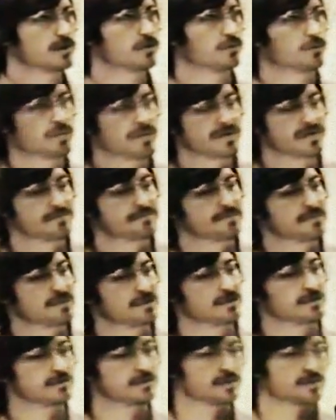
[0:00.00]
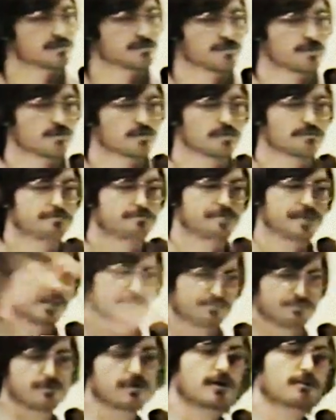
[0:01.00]
we immediately throw a
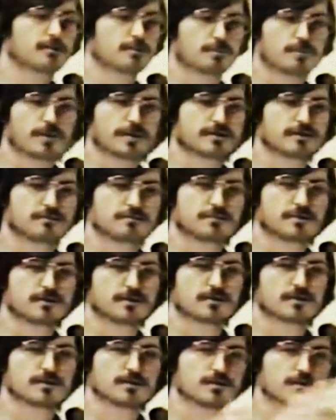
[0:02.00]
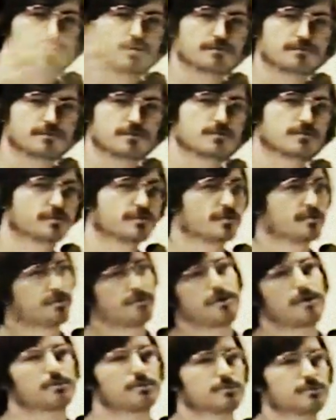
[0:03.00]
big problem right in the middle of you and your
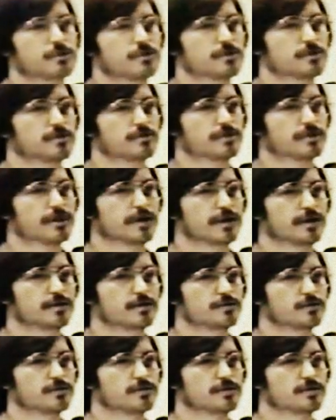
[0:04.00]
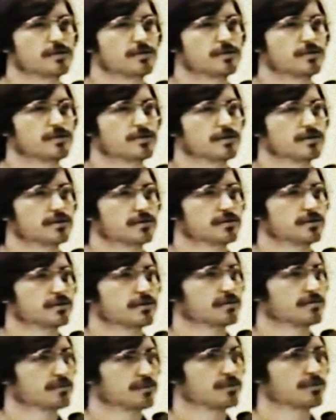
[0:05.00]
problem, which is learning how to use the
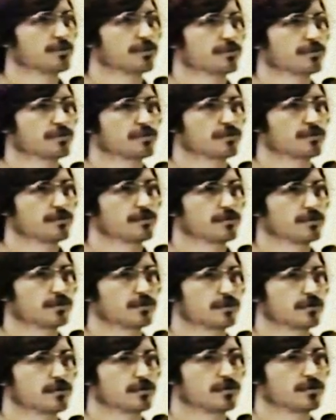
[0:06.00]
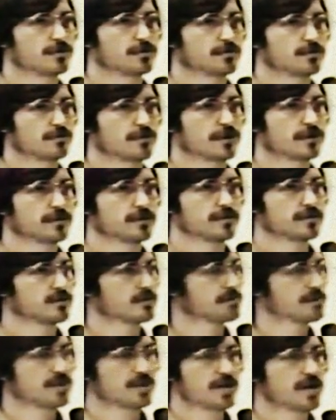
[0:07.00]
computer. Right?
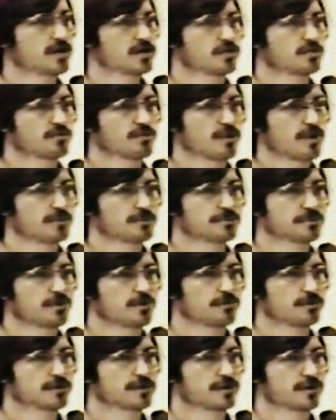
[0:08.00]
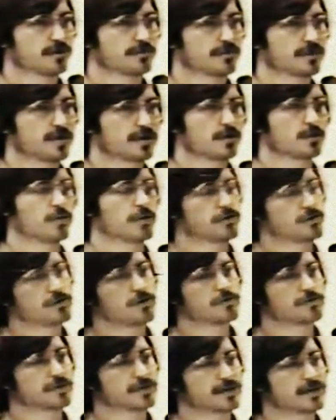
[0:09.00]
Substantial problem to overcome. Once
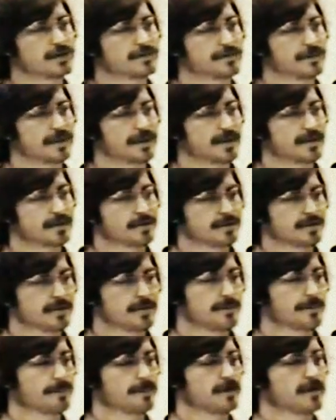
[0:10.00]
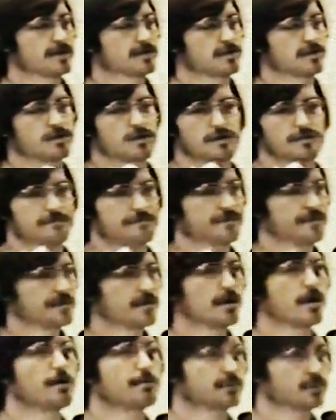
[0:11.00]
you overcome that, it's a
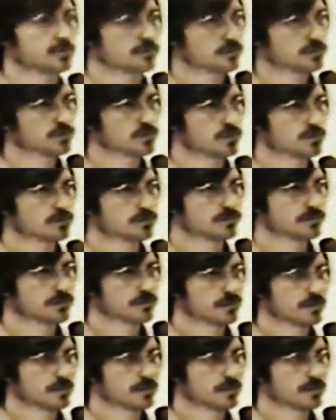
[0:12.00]
phenomenal tool.